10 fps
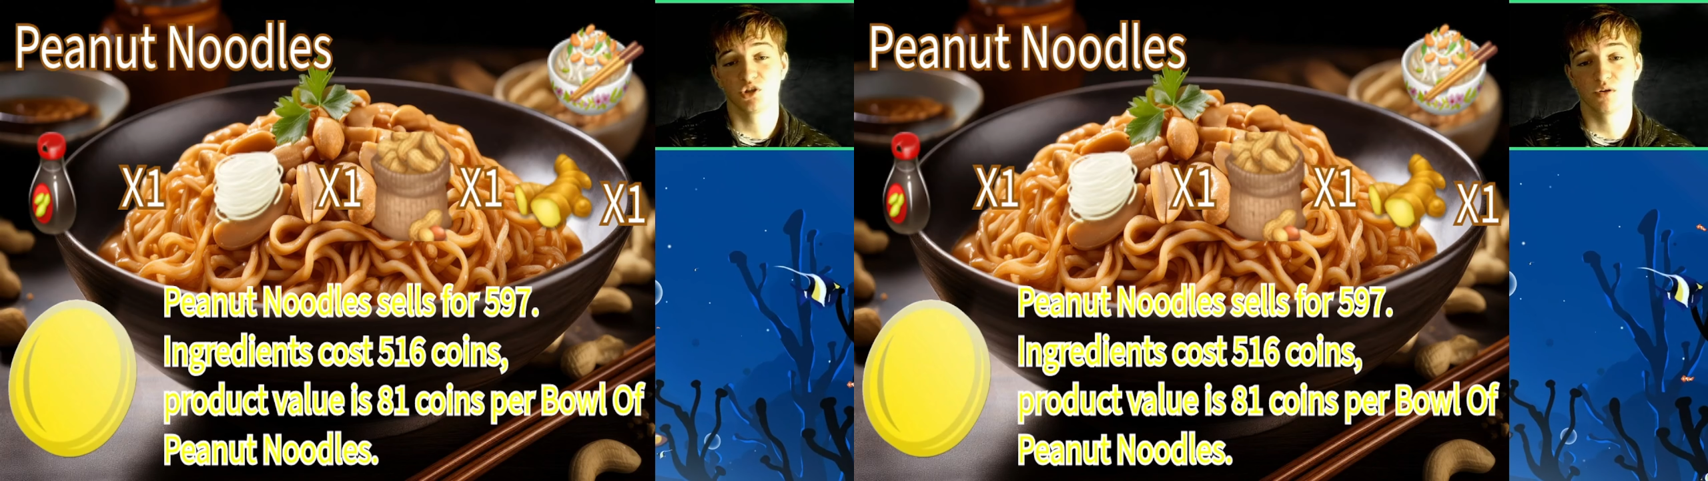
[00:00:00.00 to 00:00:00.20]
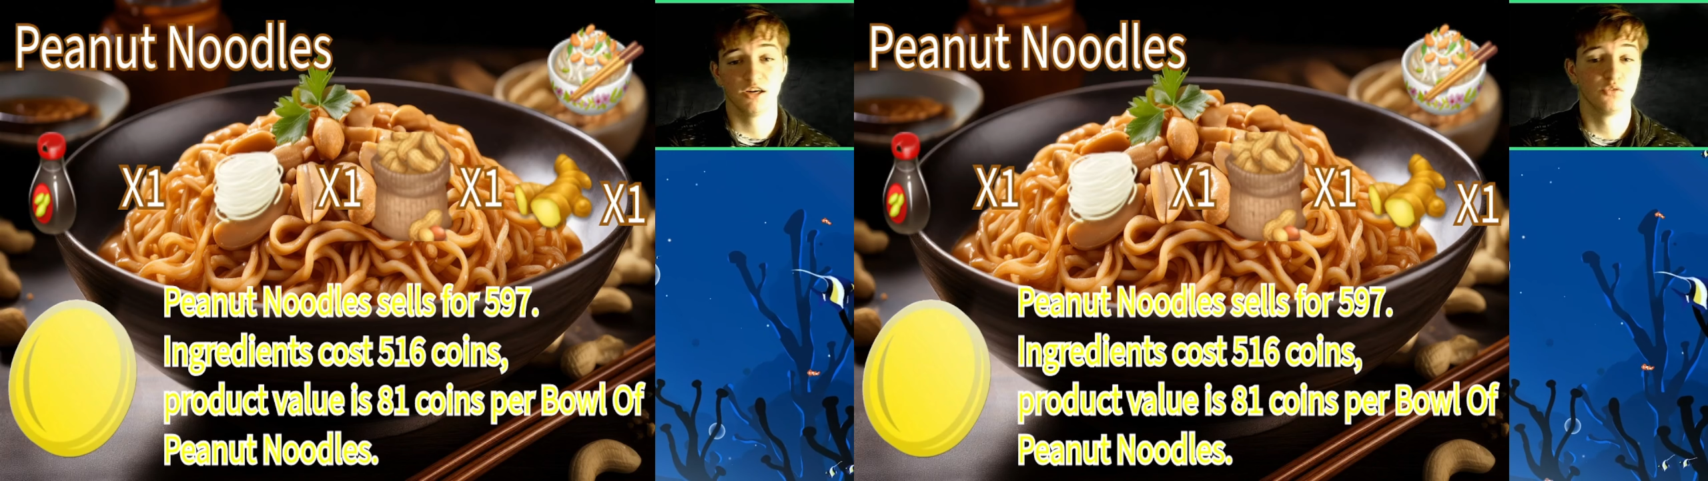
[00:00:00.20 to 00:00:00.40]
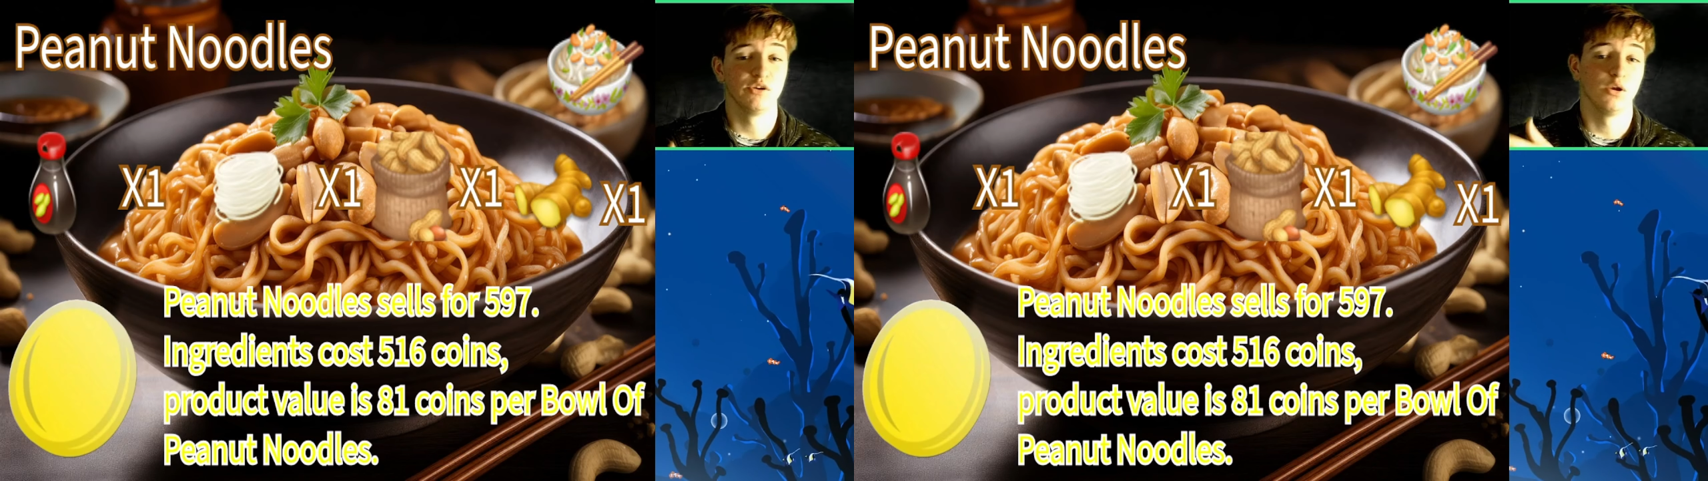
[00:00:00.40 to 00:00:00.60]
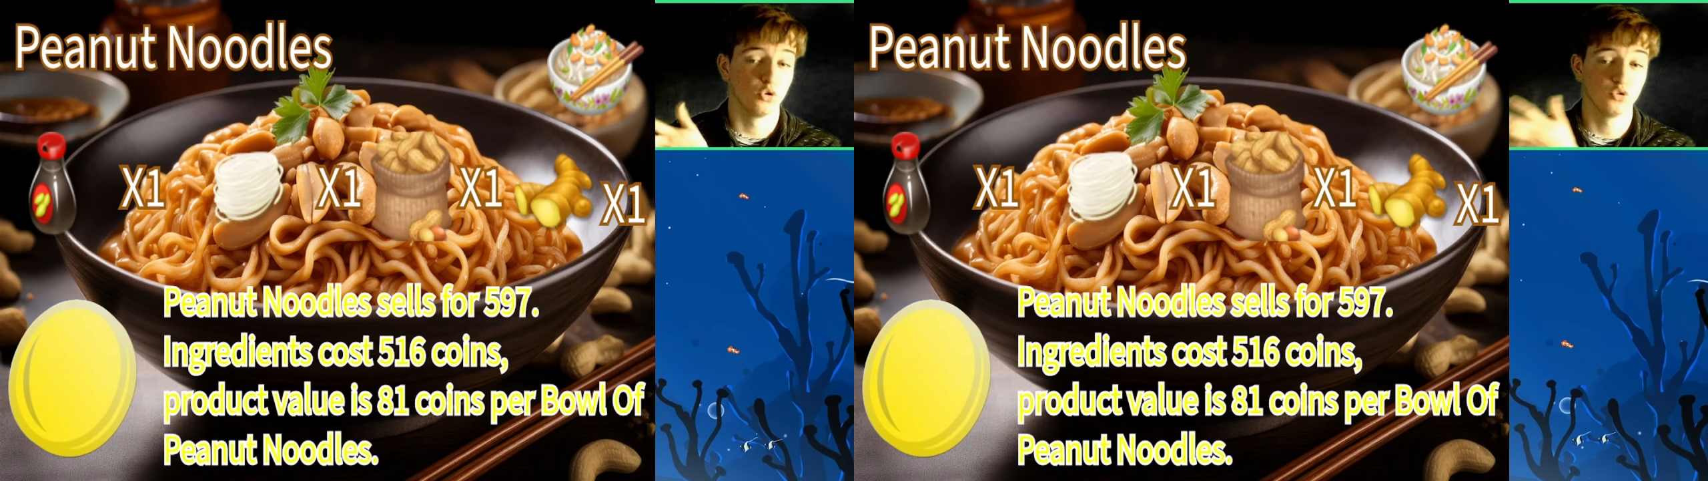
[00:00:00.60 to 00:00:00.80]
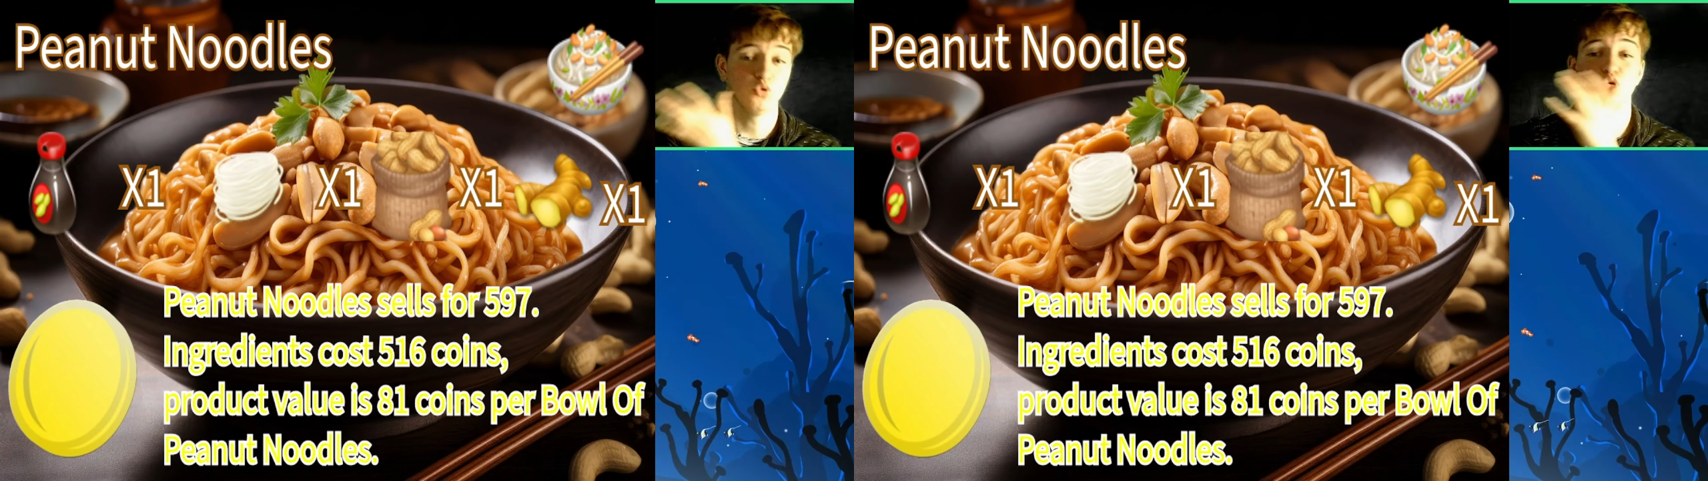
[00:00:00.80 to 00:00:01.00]
require 3 or
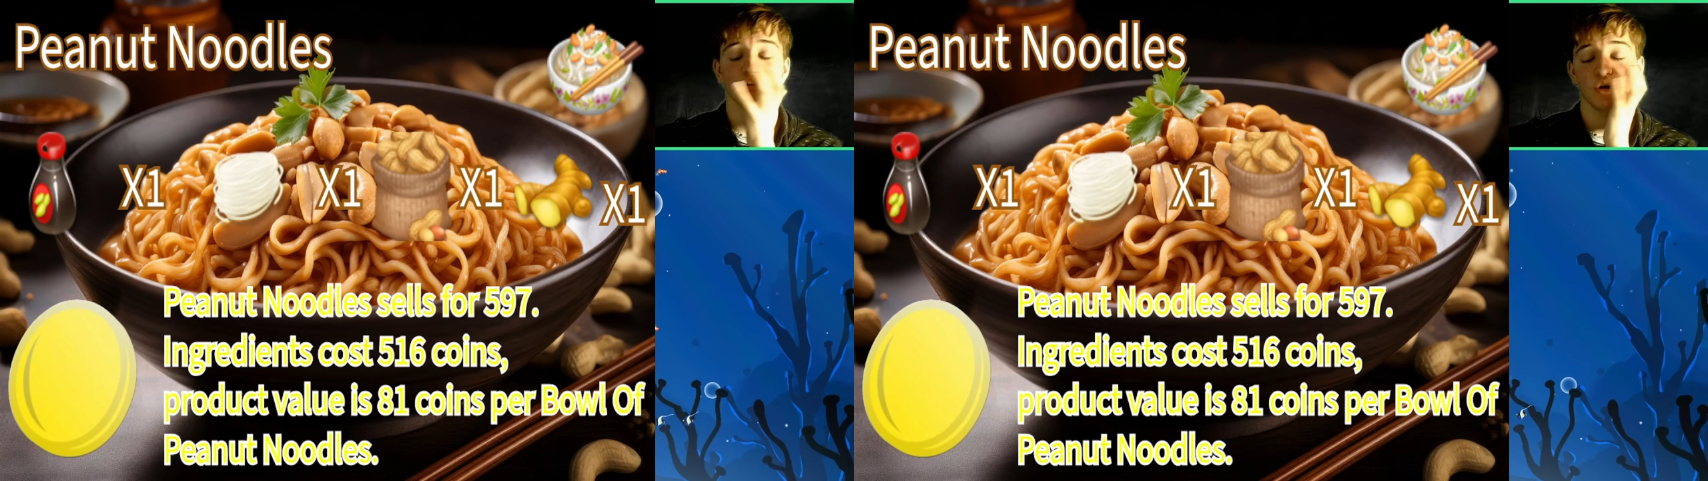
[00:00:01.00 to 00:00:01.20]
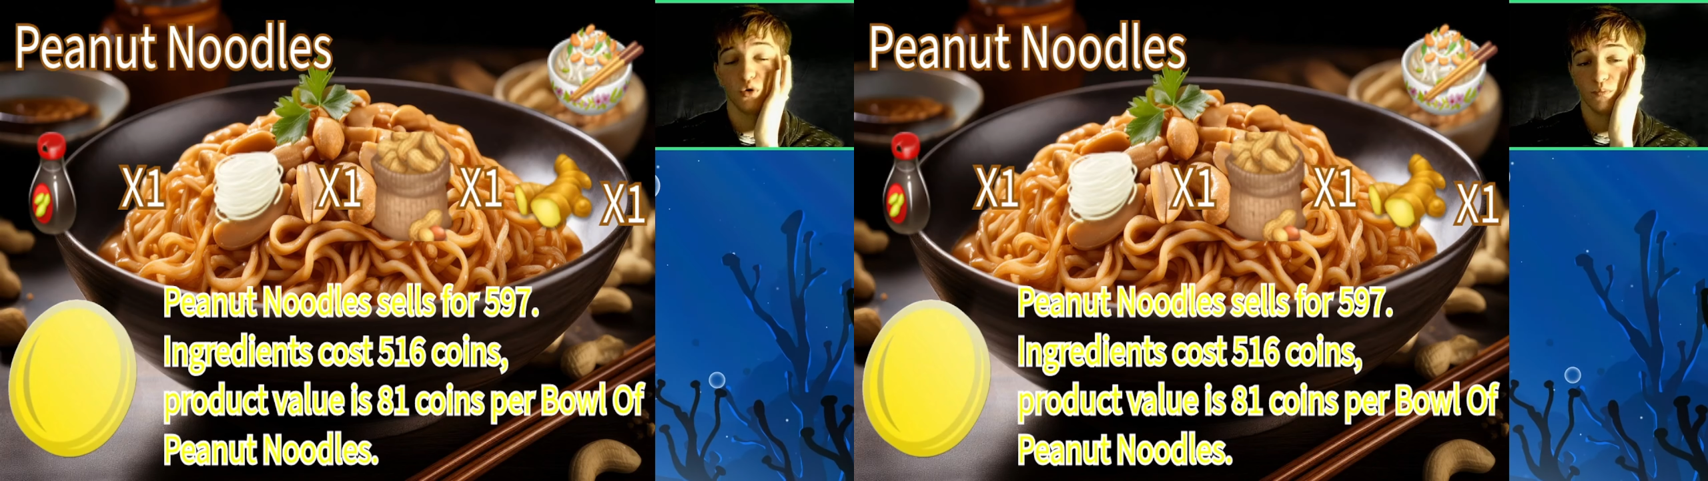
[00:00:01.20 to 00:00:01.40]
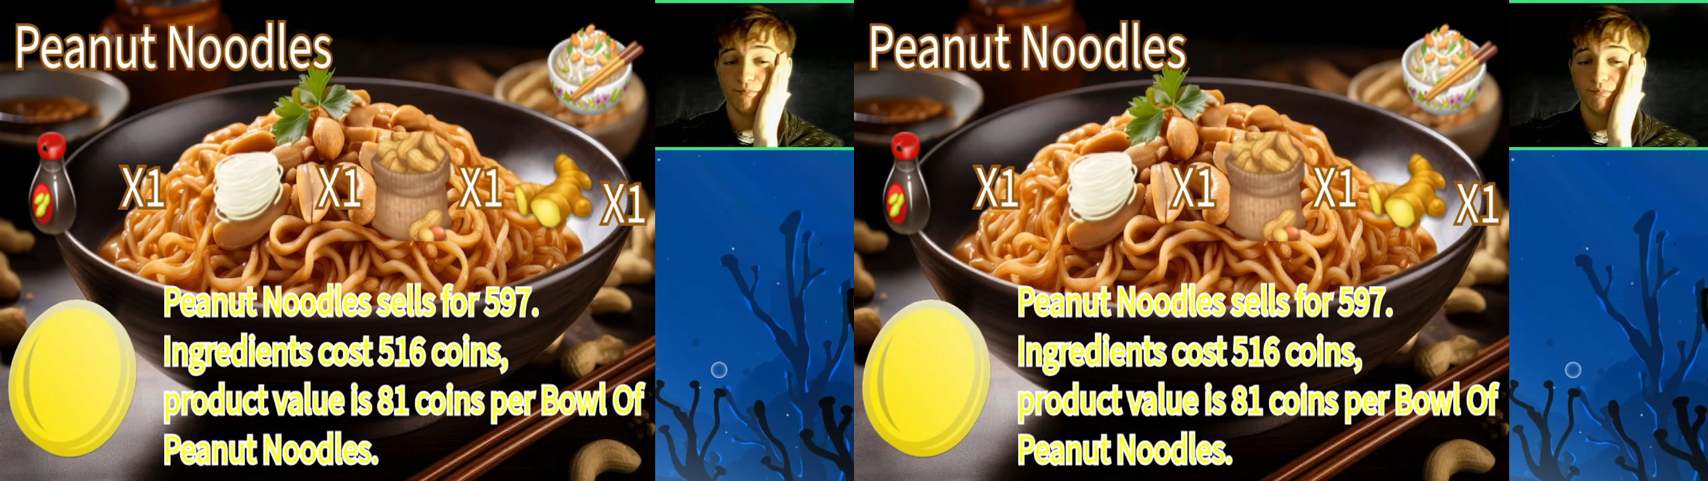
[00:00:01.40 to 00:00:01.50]
2, so